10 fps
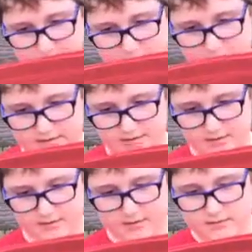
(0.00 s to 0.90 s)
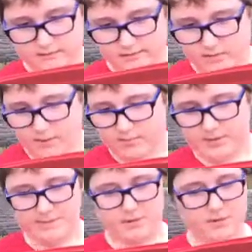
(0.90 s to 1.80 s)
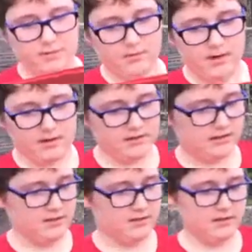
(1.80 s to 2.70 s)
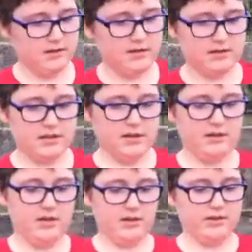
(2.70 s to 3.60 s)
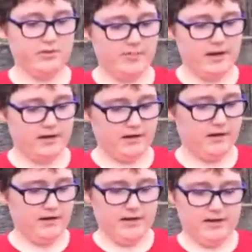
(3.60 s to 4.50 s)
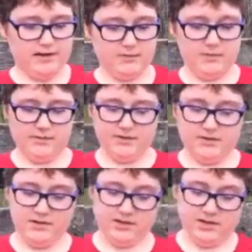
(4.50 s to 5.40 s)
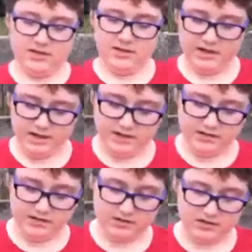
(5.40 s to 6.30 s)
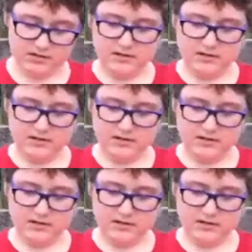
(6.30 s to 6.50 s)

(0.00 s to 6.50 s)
Irish people wanted to continue on to America. These people took Canadian